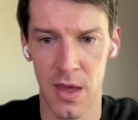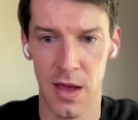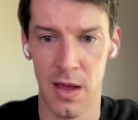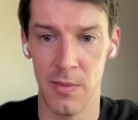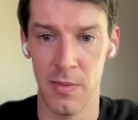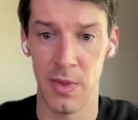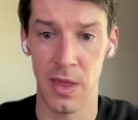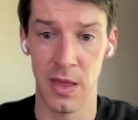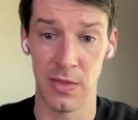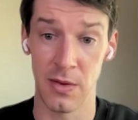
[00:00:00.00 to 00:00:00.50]

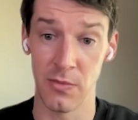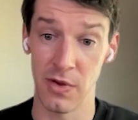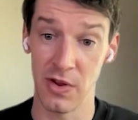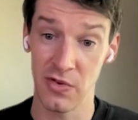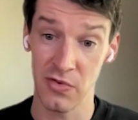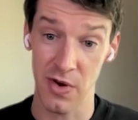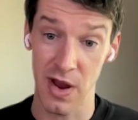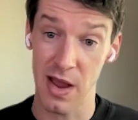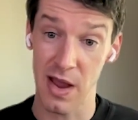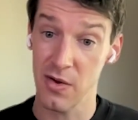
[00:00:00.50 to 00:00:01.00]
And then we
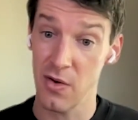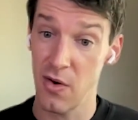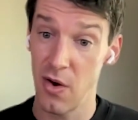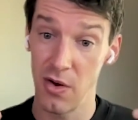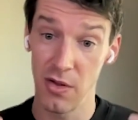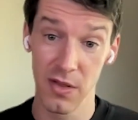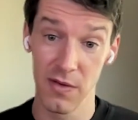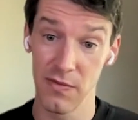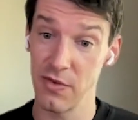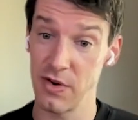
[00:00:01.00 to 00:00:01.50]
track
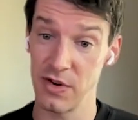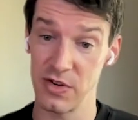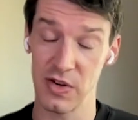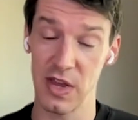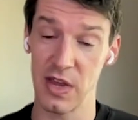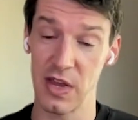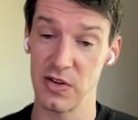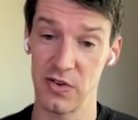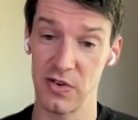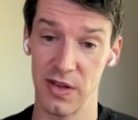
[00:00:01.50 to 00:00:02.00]
all of their
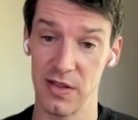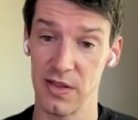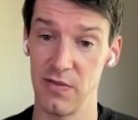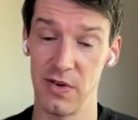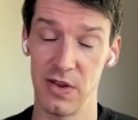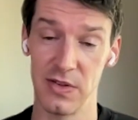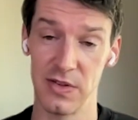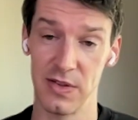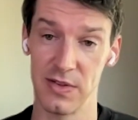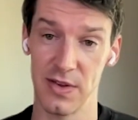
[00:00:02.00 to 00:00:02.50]
educational
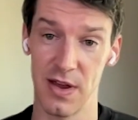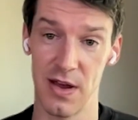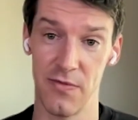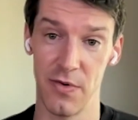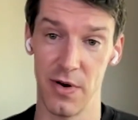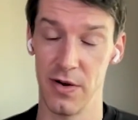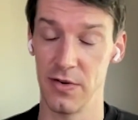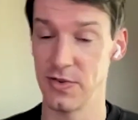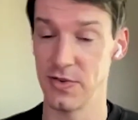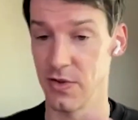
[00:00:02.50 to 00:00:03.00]
activities and
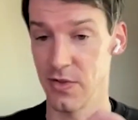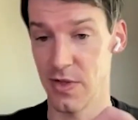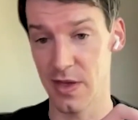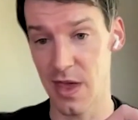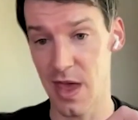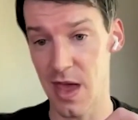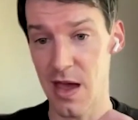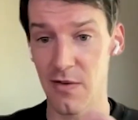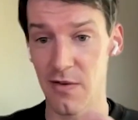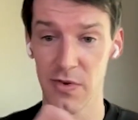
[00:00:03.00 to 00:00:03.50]
software. So
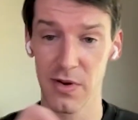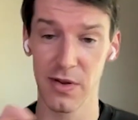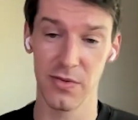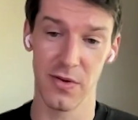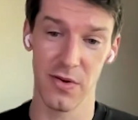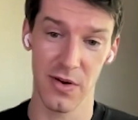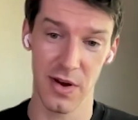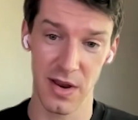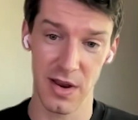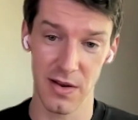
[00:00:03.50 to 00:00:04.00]
like every
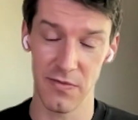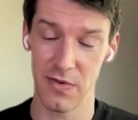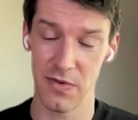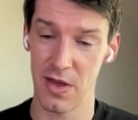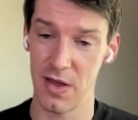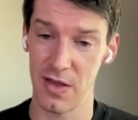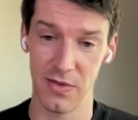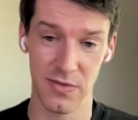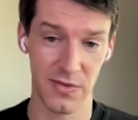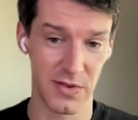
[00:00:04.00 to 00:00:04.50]
learning
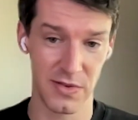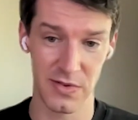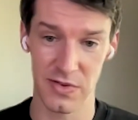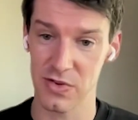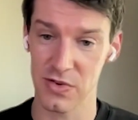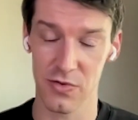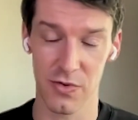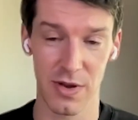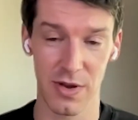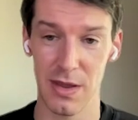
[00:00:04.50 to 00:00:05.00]
event is
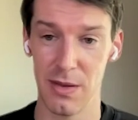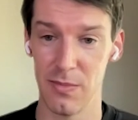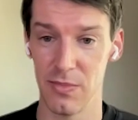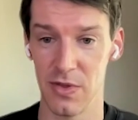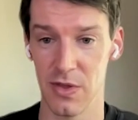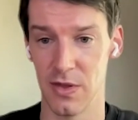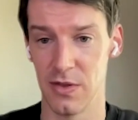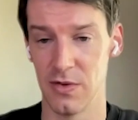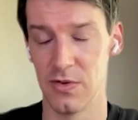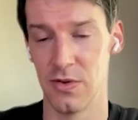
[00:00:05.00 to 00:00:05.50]
streamed
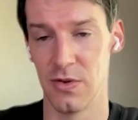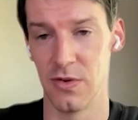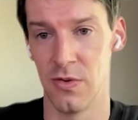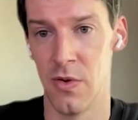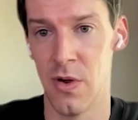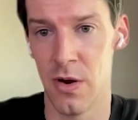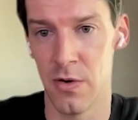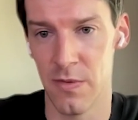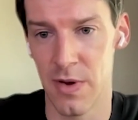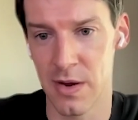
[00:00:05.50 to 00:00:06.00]

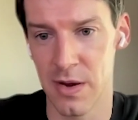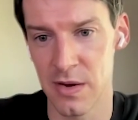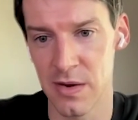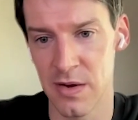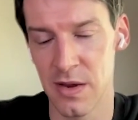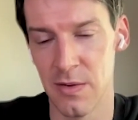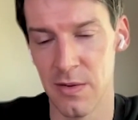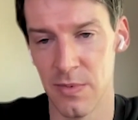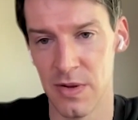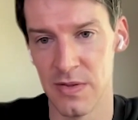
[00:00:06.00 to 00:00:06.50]
into a
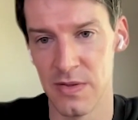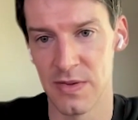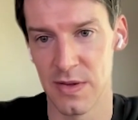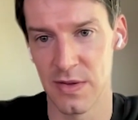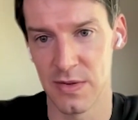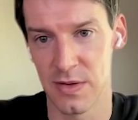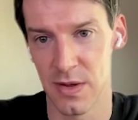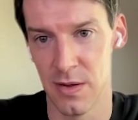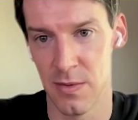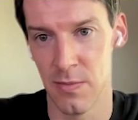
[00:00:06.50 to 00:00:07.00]
record-keeping
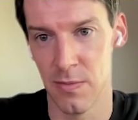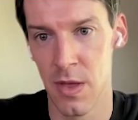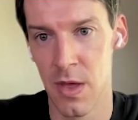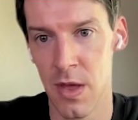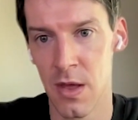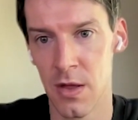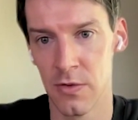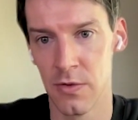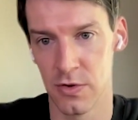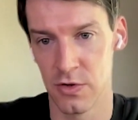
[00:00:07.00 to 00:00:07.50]
system
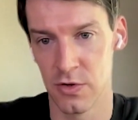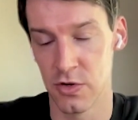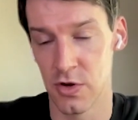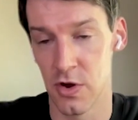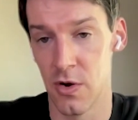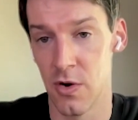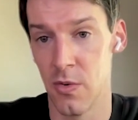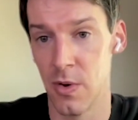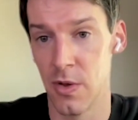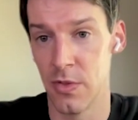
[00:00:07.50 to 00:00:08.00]
to
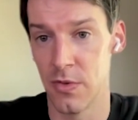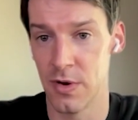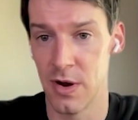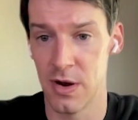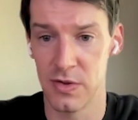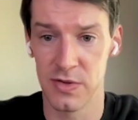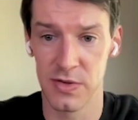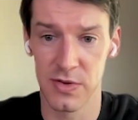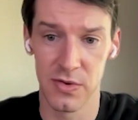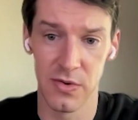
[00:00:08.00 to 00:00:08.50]
show whether or
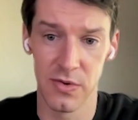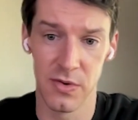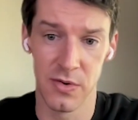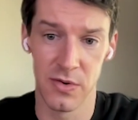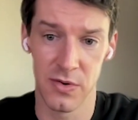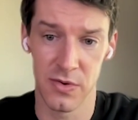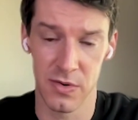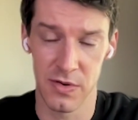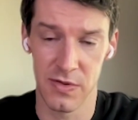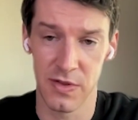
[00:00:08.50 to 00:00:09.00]
not a
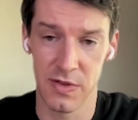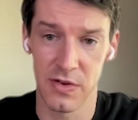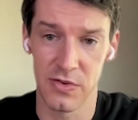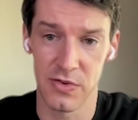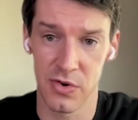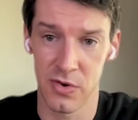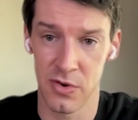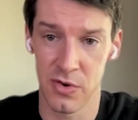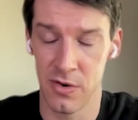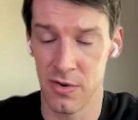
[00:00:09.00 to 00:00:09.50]
student or a
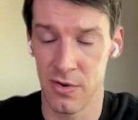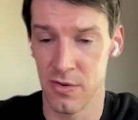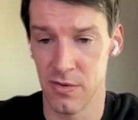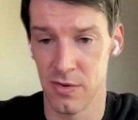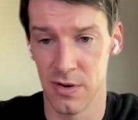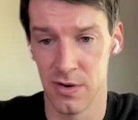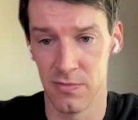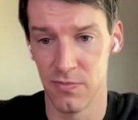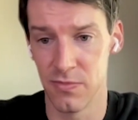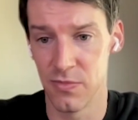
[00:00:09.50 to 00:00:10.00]
teacher
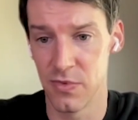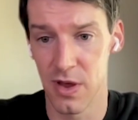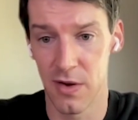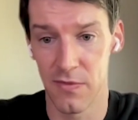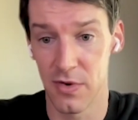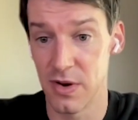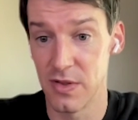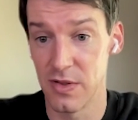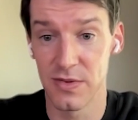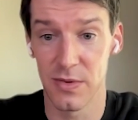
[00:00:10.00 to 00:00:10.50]
or a
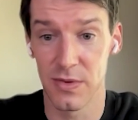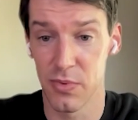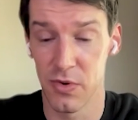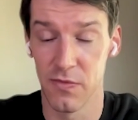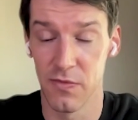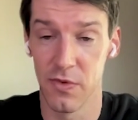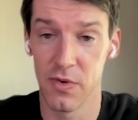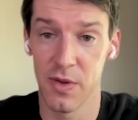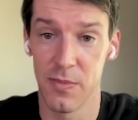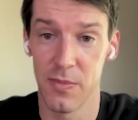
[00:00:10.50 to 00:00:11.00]
governance
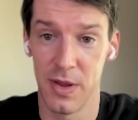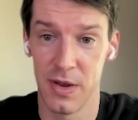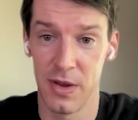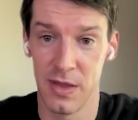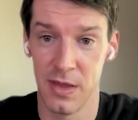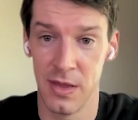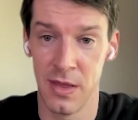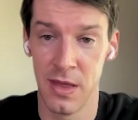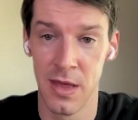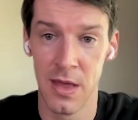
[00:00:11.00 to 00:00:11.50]
approval
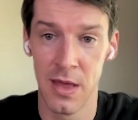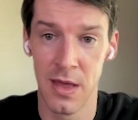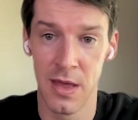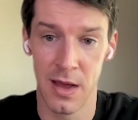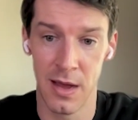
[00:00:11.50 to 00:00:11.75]
committee